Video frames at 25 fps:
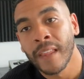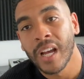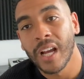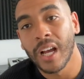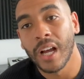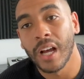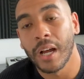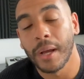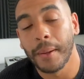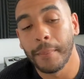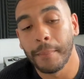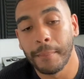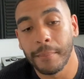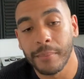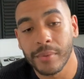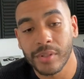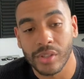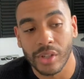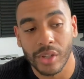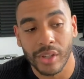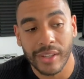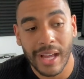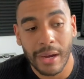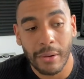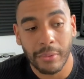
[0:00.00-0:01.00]
Um,
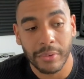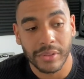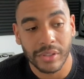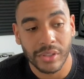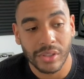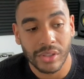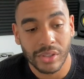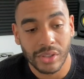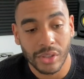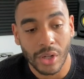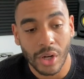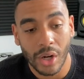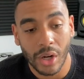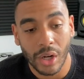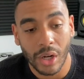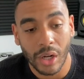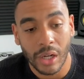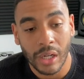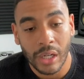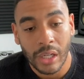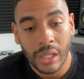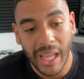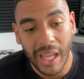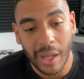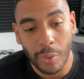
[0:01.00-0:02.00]
so that was a
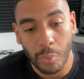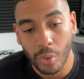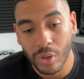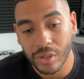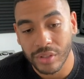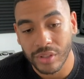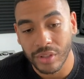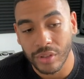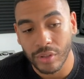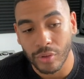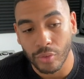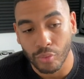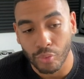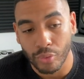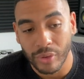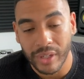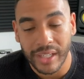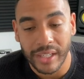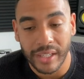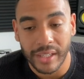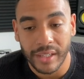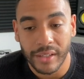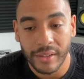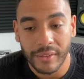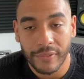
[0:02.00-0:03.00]
song, it wasn't
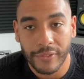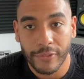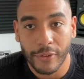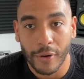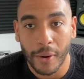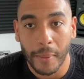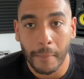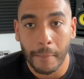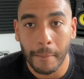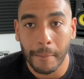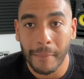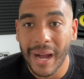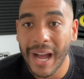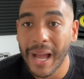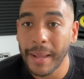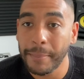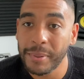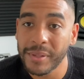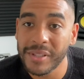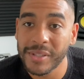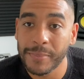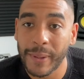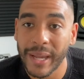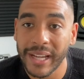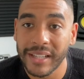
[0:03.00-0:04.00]
written from my
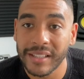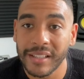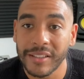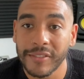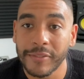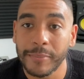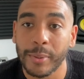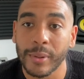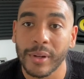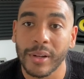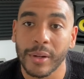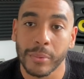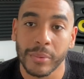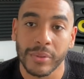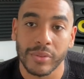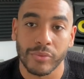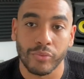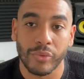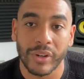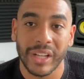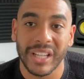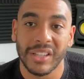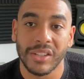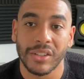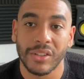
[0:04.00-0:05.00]
perspective, but it was
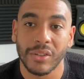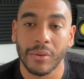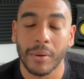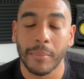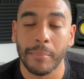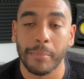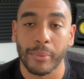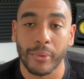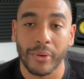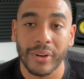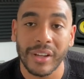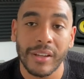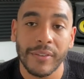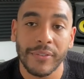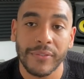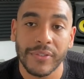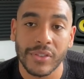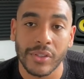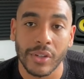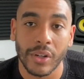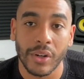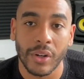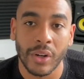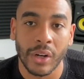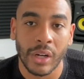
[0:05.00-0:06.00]
written to a brief.
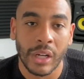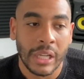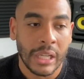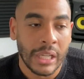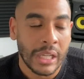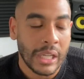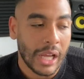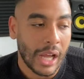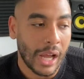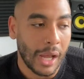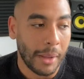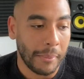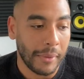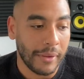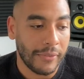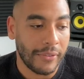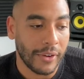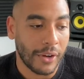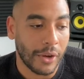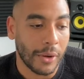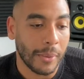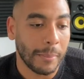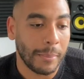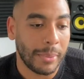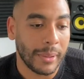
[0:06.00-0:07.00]
So um, if a
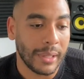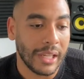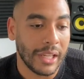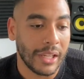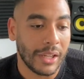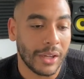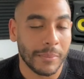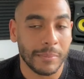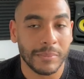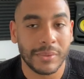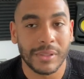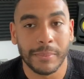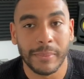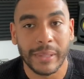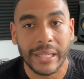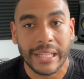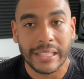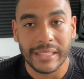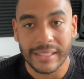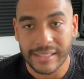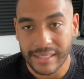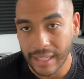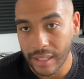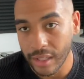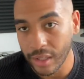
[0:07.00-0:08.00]
company come to me and
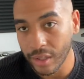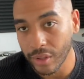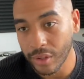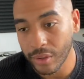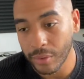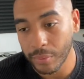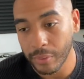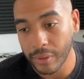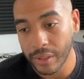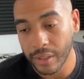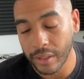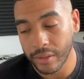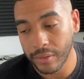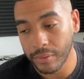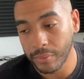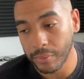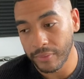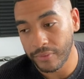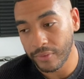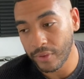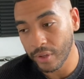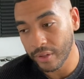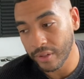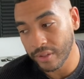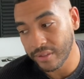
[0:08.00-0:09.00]
say, look, we're,
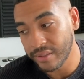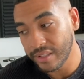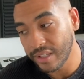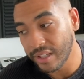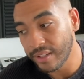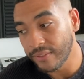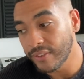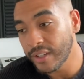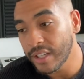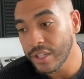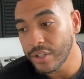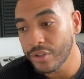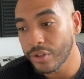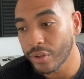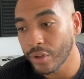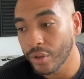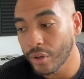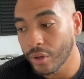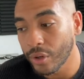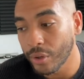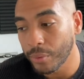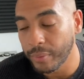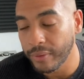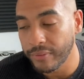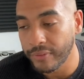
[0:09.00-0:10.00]
we've got a T V
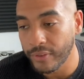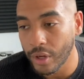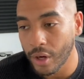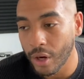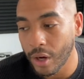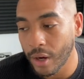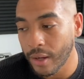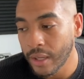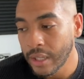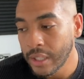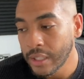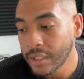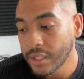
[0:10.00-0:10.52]
show, we've got